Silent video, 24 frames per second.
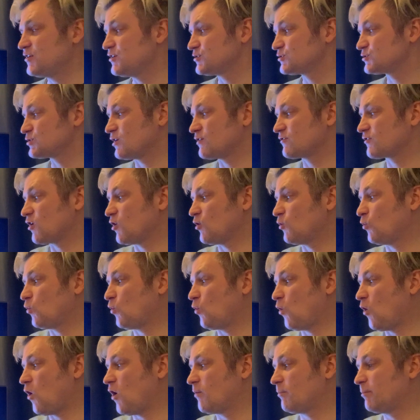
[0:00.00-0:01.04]
So I've got
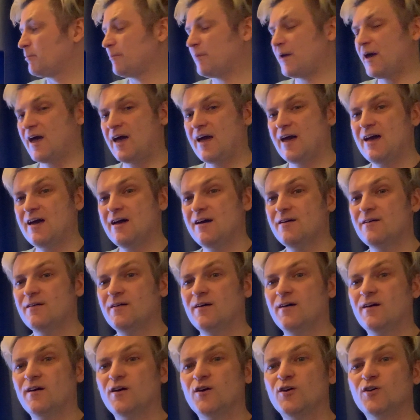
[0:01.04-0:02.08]
1 pair,
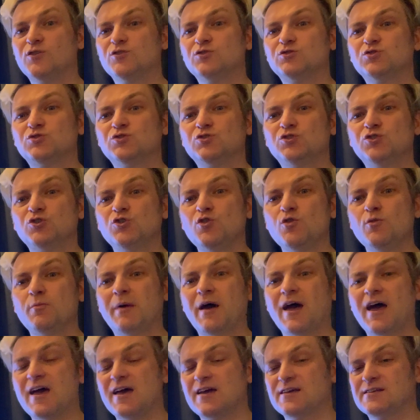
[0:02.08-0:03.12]
2
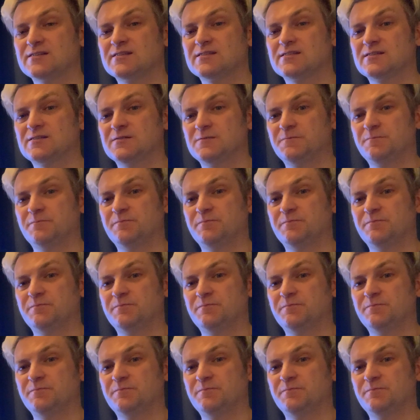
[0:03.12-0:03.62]
pairs,